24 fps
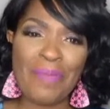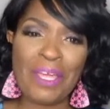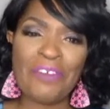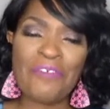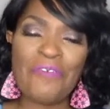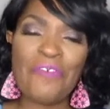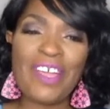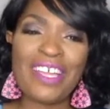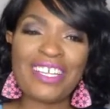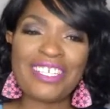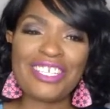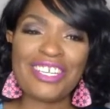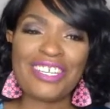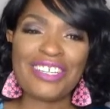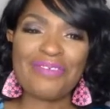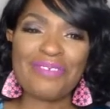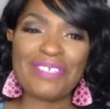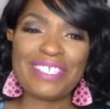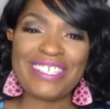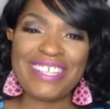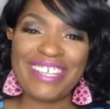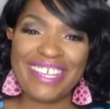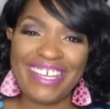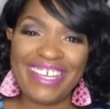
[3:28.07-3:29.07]
She just got into
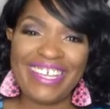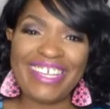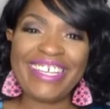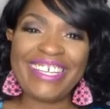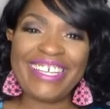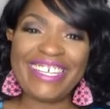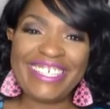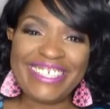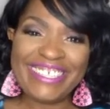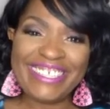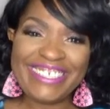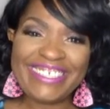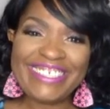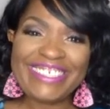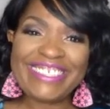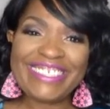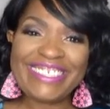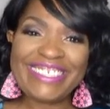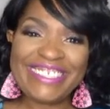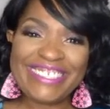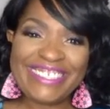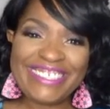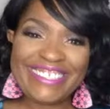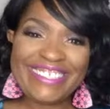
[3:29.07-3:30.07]
town. She's staying with
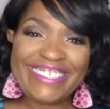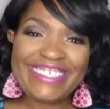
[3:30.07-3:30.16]
me.